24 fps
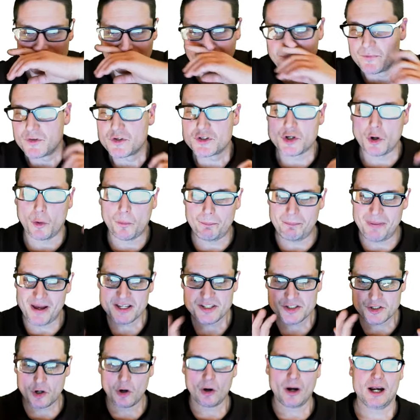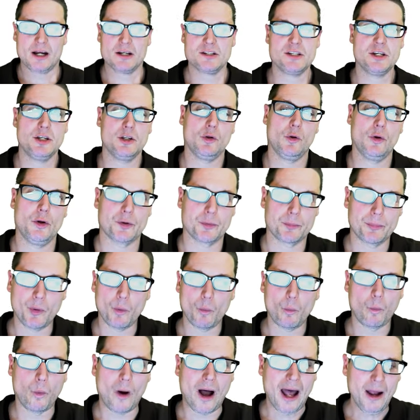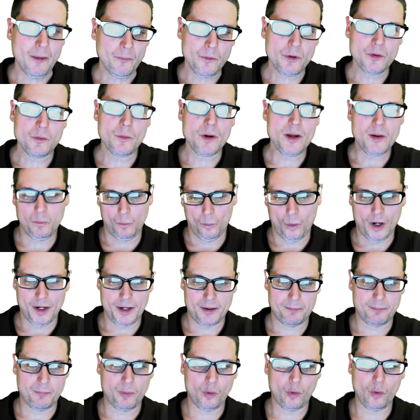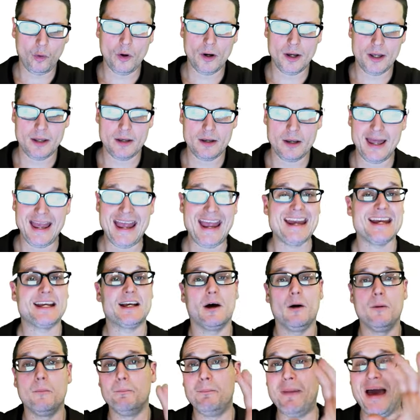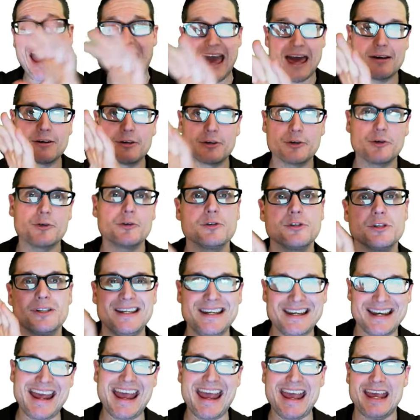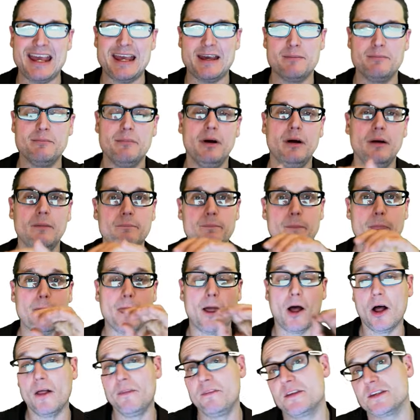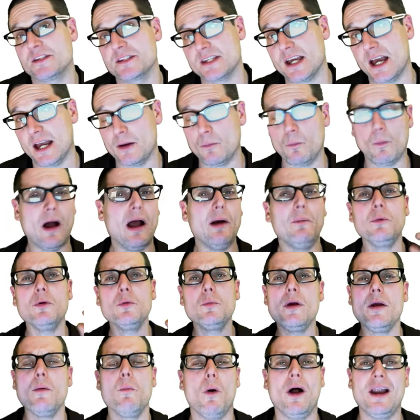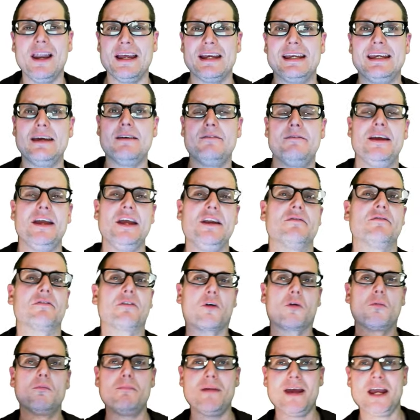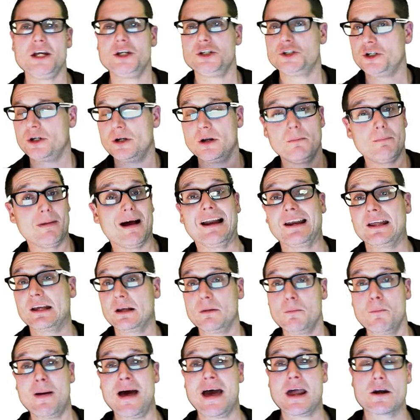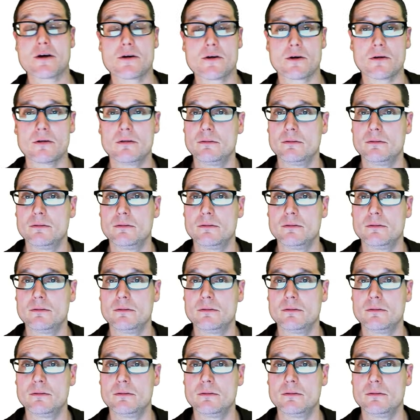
So Best Car Accident Lawyer, but why would we want to put a competitor's name on the site? Why would we want to give information about a competitor?